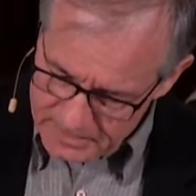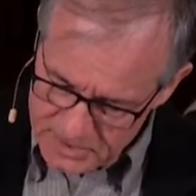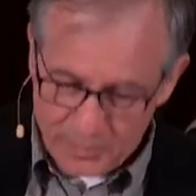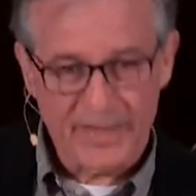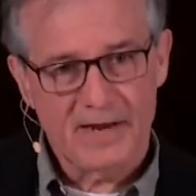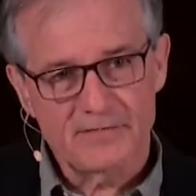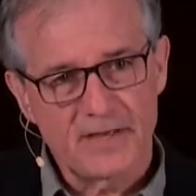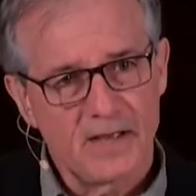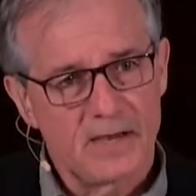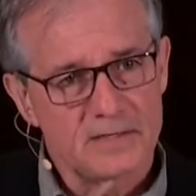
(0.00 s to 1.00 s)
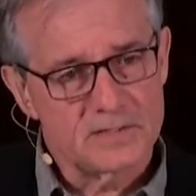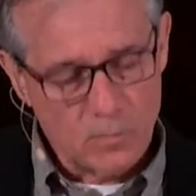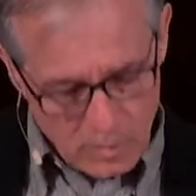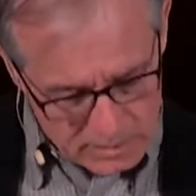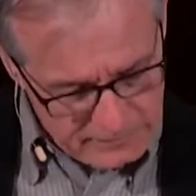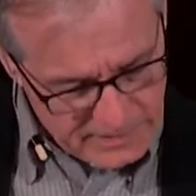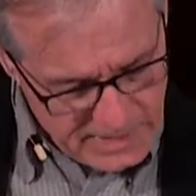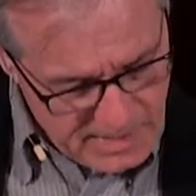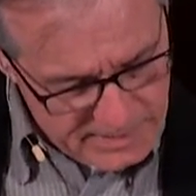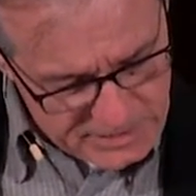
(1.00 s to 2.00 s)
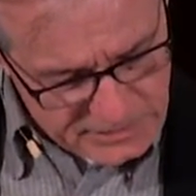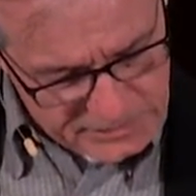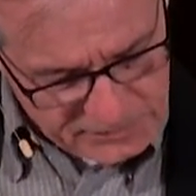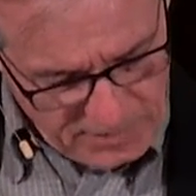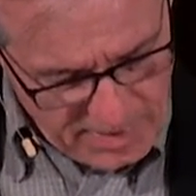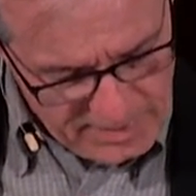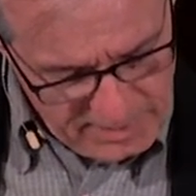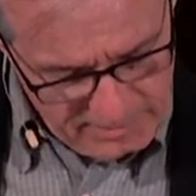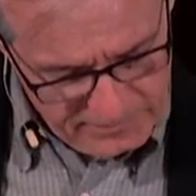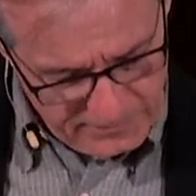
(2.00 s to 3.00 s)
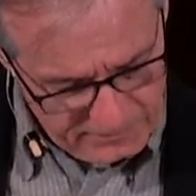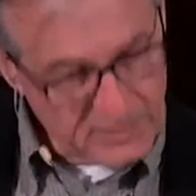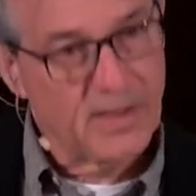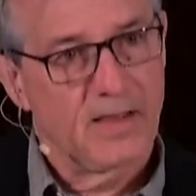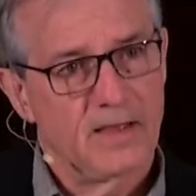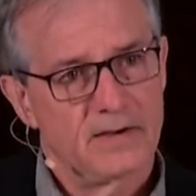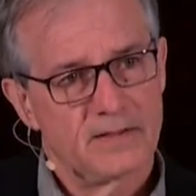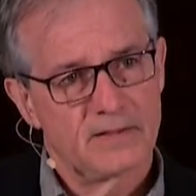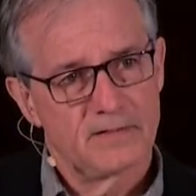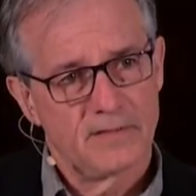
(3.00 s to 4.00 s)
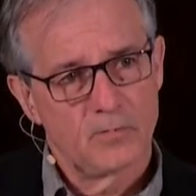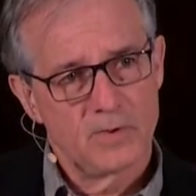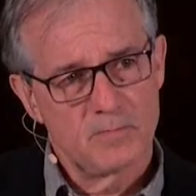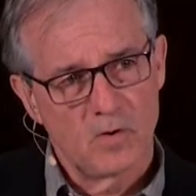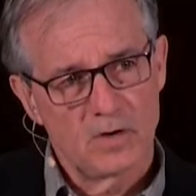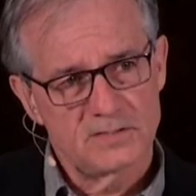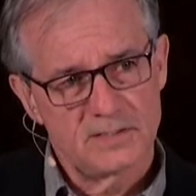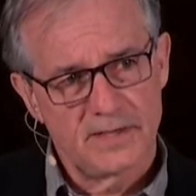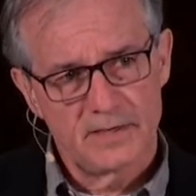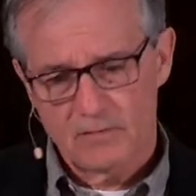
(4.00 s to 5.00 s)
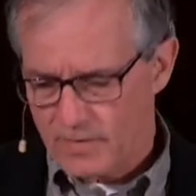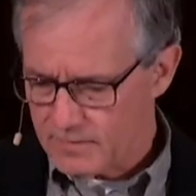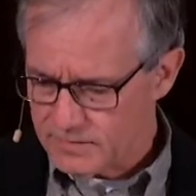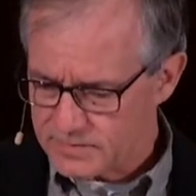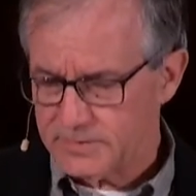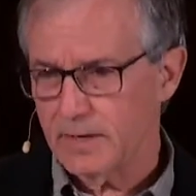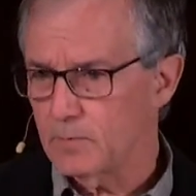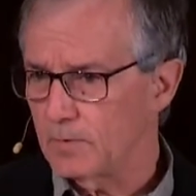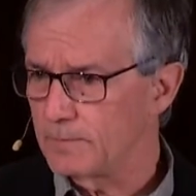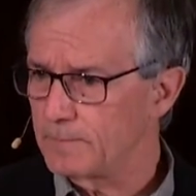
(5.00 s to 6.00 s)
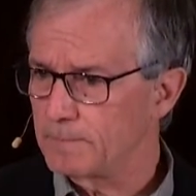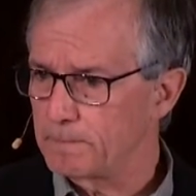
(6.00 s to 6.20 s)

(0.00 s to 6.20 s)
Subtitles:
It's the plan of God, it's the work of God, it's the triumph of God that we mark today around this table.